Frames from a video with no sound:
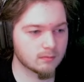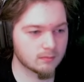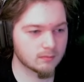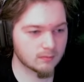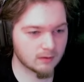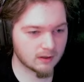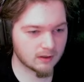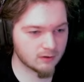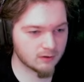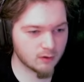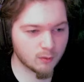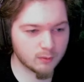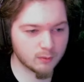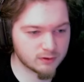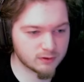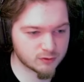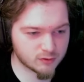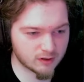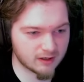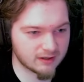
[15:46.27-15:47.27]
I don't know what
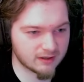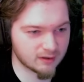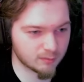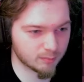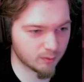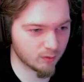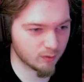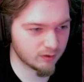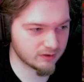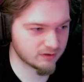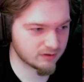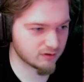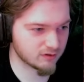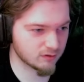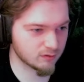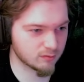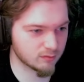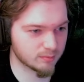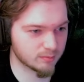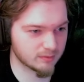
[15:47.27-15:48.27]
you're trying to point to,
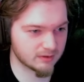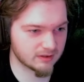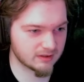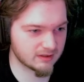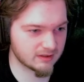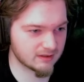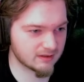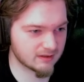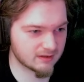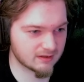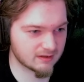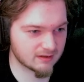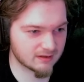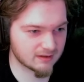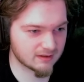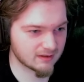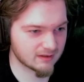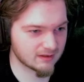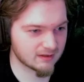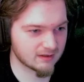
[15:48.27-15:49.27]
but
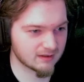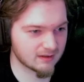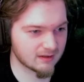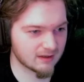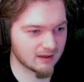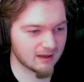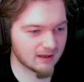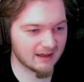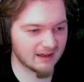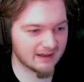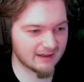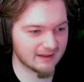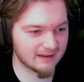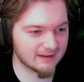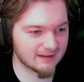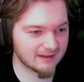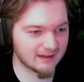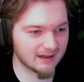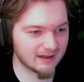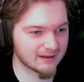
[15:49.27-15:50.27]

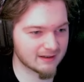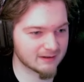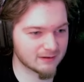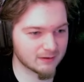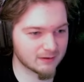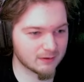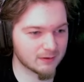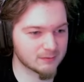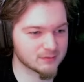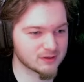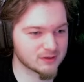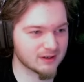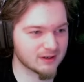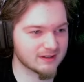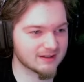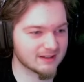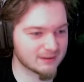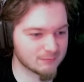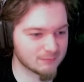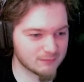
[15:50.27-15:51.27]
I don't know. I'm sorry
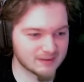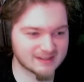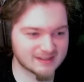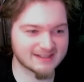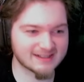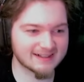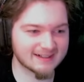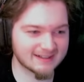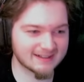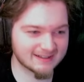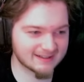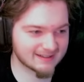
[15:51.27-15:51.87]
that I'm missing it.